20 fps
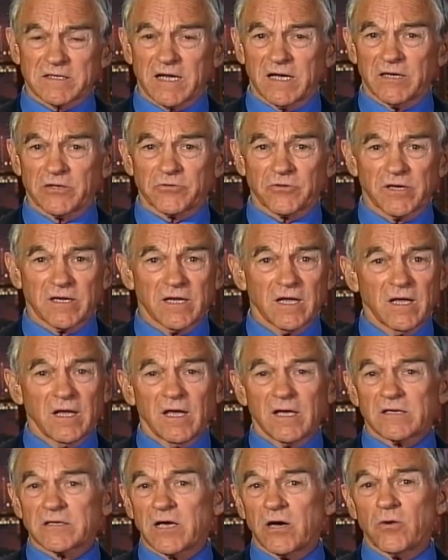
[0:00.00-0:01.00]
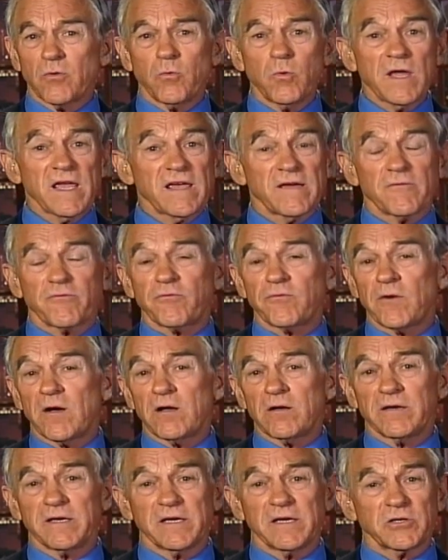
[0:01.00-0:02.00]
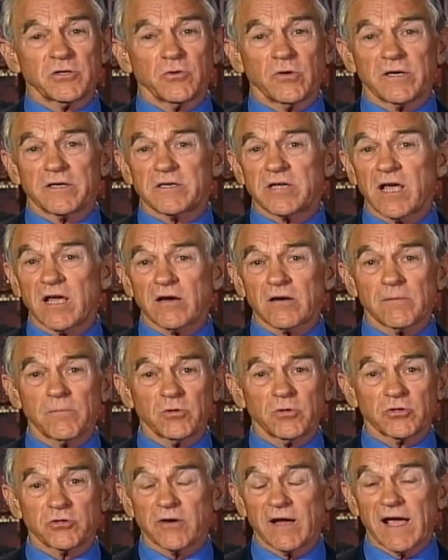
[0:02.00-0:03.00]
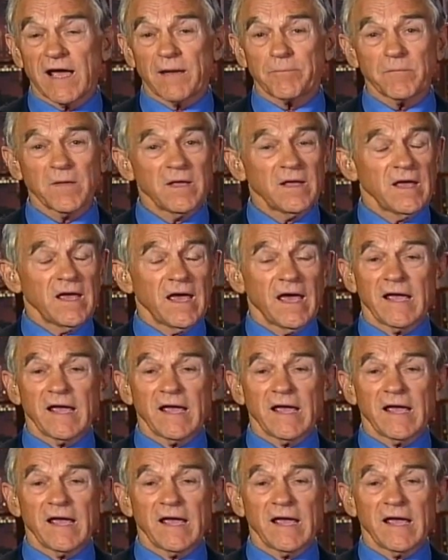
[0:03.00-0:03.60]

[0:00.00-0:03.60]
this country. So we have fallen into a terrible trap,